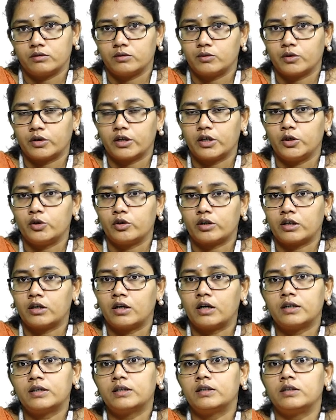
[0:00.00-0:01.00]
Okay, you are
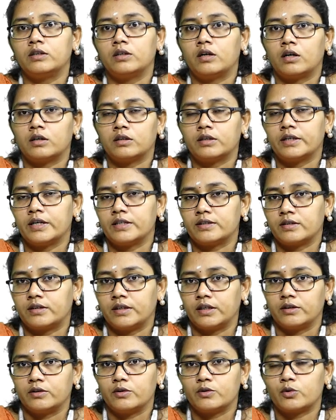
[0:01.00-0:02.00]
not
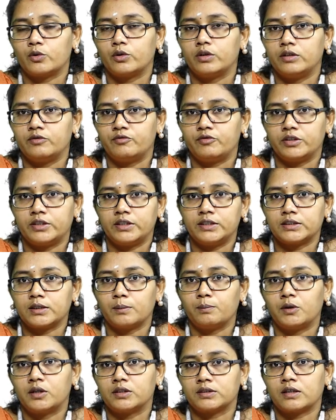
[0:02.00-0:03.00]
hesitate. So if it is a
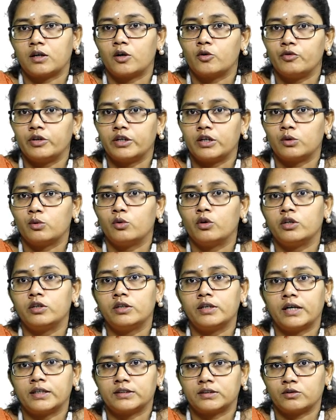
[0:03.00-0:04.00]
boss, how you are going
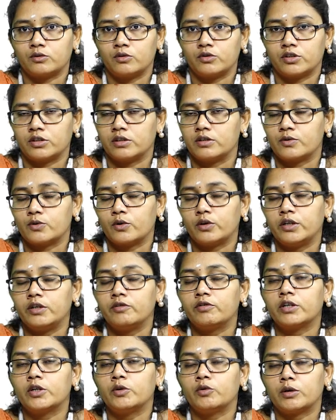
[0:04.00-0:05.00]
to ask a question? So
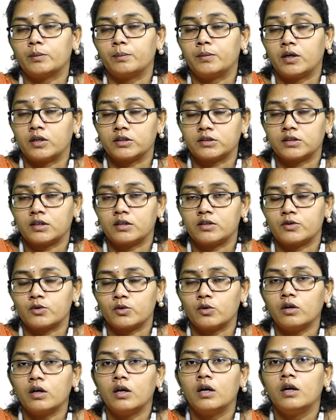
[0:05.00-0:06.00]
even your boss
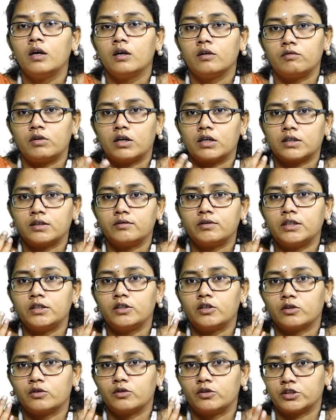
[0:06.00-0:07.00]
also, whatever
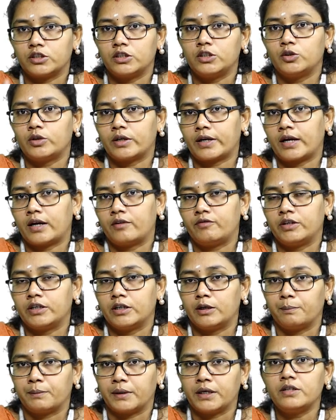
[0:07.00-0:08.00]
your question you are having
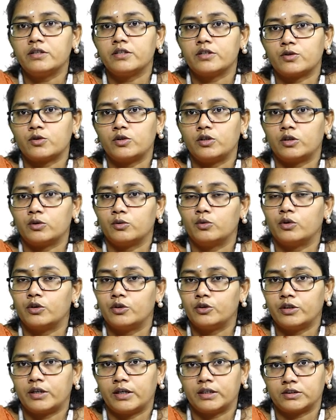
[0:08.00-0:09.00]
in mind, just you are
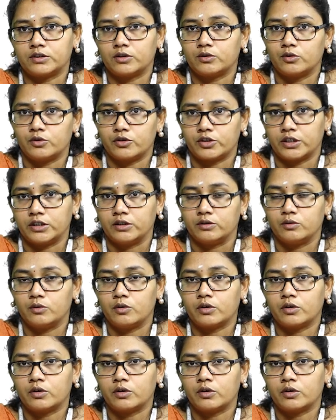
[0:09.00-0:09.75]
going to ask a question.